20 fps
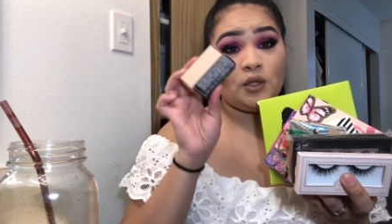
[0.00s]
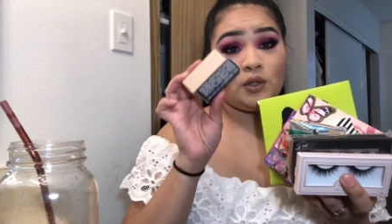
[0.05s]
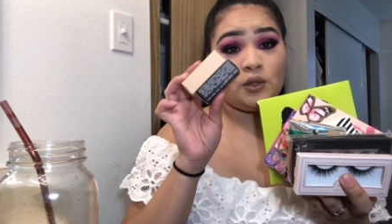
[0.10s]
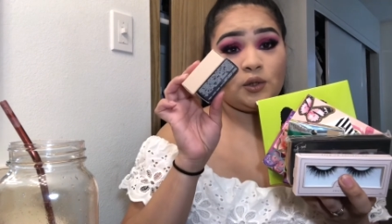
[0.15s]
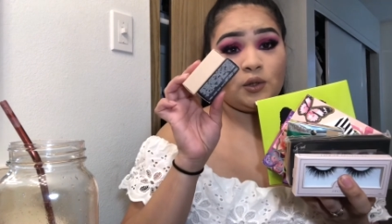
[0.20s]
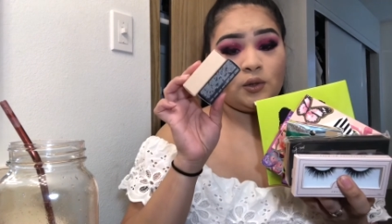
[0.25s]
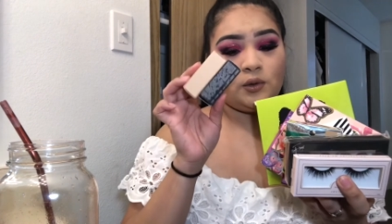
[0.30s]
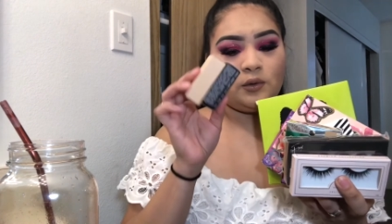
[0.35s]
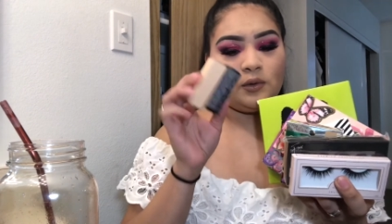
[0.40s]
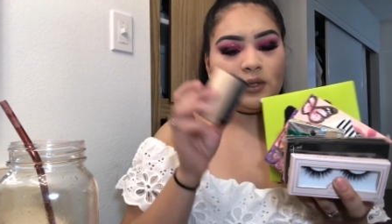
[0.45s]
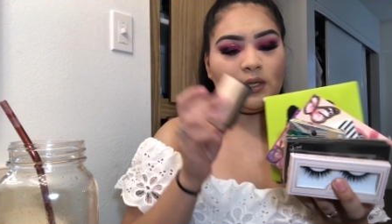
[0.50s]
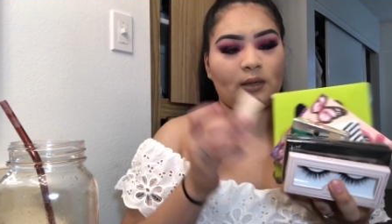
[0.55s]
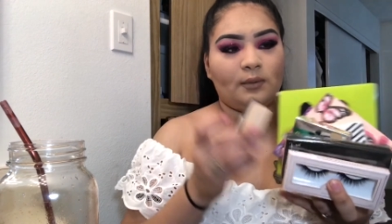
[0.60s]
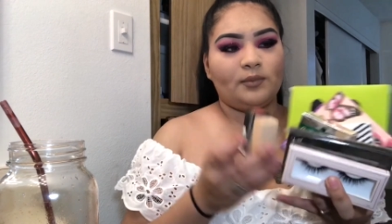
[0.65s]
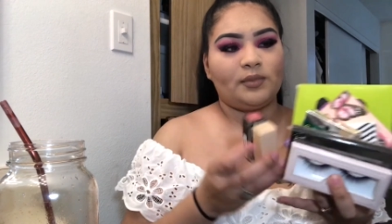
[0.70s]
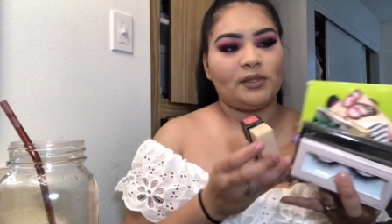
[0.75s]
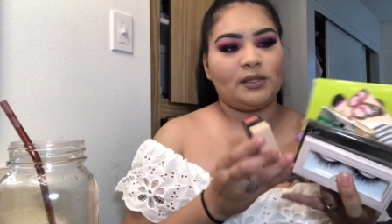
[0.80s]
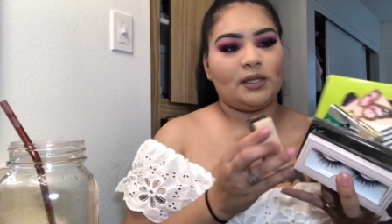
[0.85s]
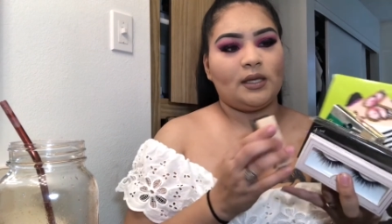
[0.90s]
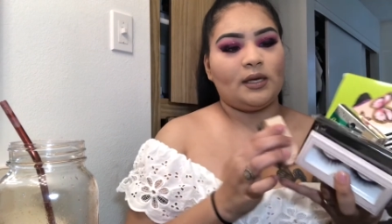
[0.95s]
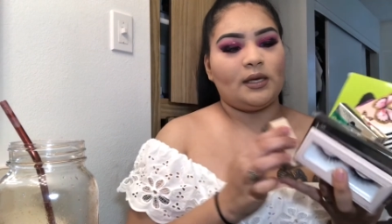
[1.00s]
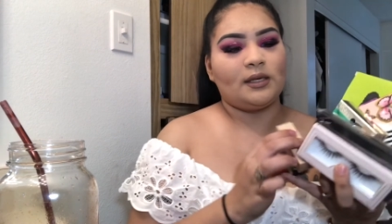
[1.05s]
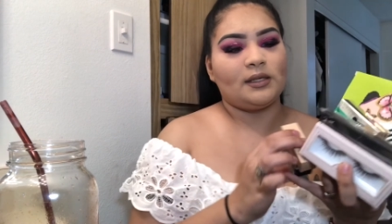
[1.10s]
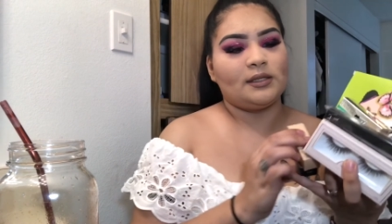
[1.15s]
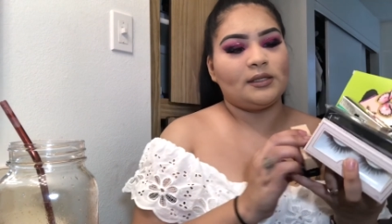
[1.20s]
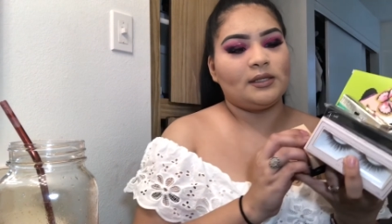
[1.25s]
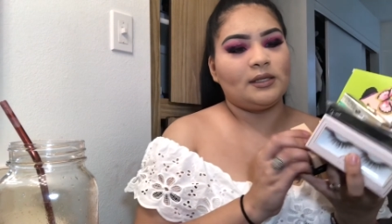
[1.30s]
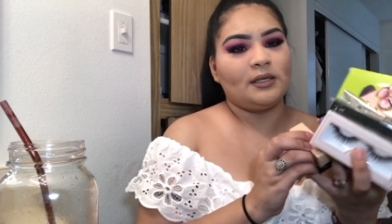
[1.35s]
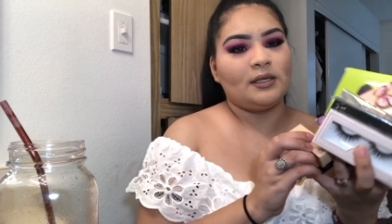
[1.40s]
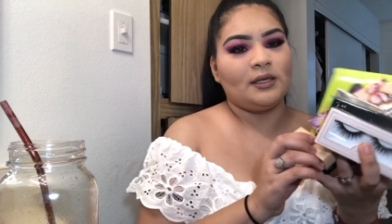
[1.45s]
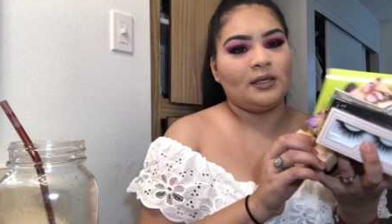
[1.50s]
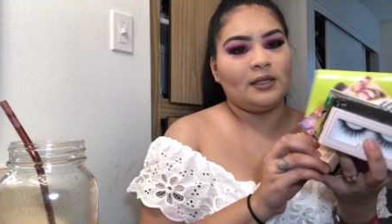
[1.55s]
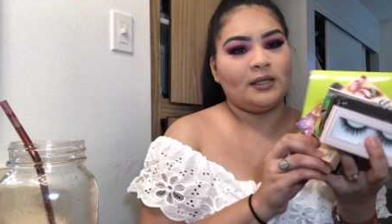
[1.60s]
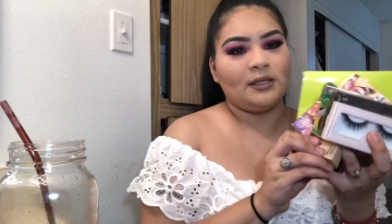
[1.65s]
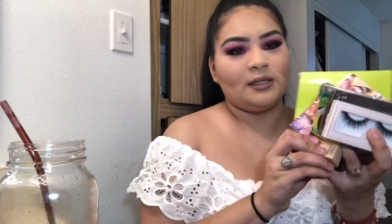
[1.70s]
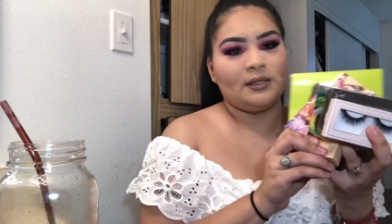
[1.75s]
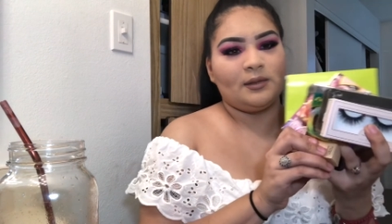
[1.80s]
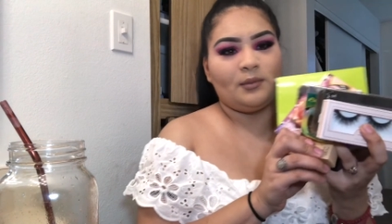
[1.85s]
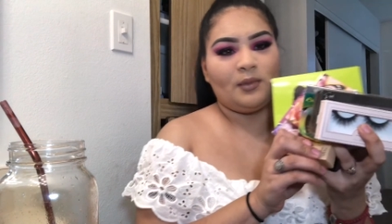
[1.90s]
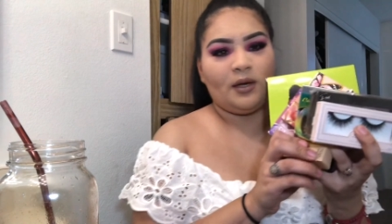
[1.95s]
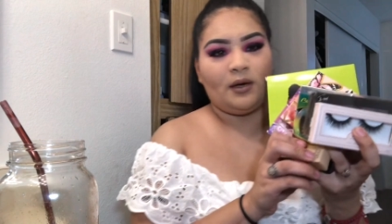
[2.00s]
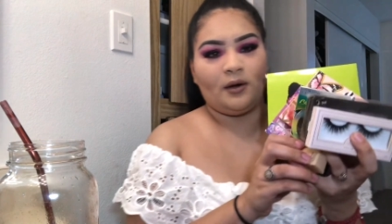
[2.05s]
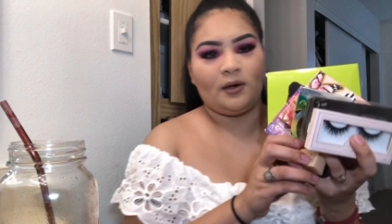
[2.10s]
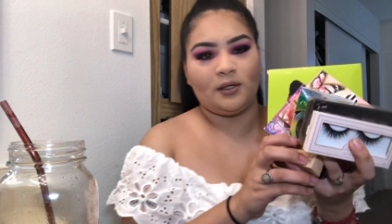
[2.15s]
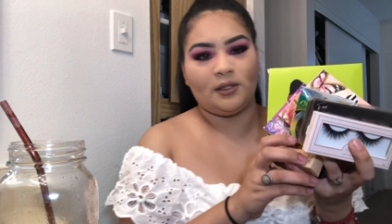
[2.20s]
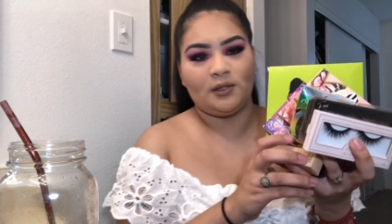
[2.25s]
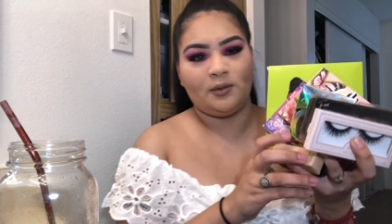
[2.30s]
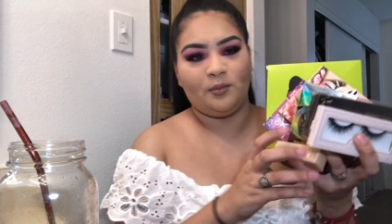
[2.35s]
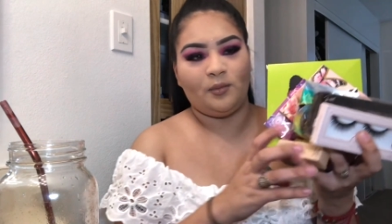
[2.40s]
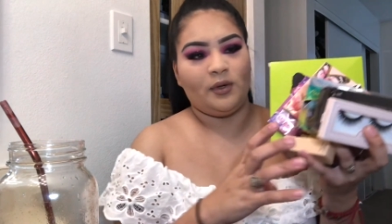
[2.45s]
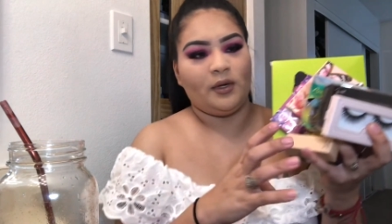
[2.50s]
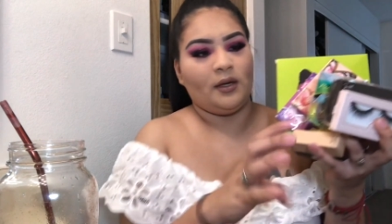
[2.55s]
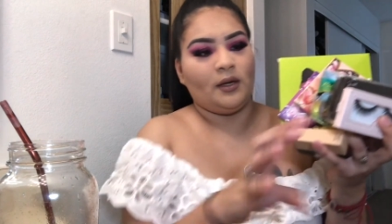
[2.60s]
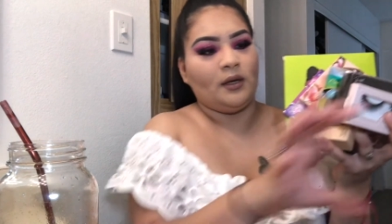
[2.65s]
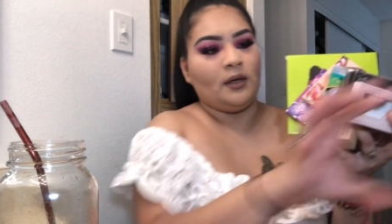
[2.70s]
two lipsticks, that to be hard to put,